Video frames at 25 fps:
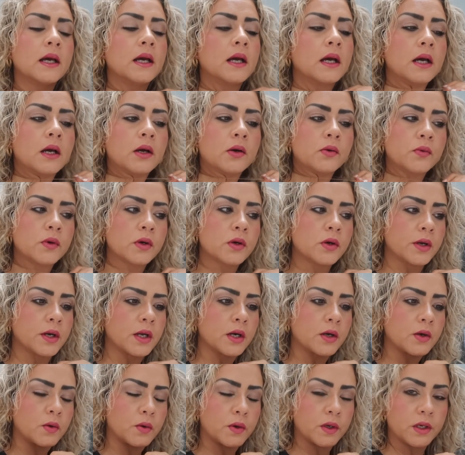and we're
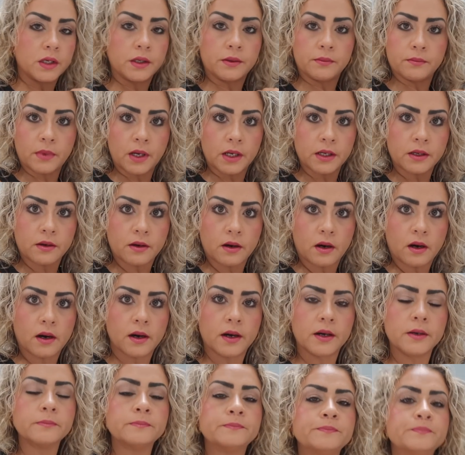gonna go in my
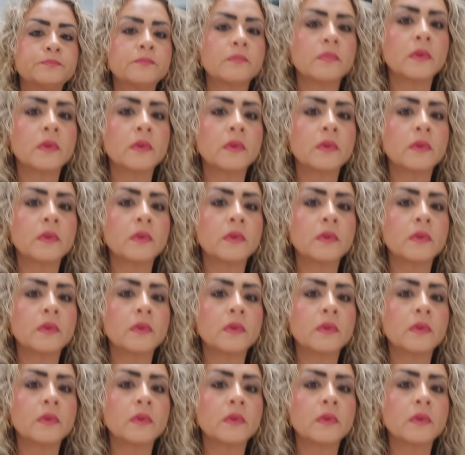car.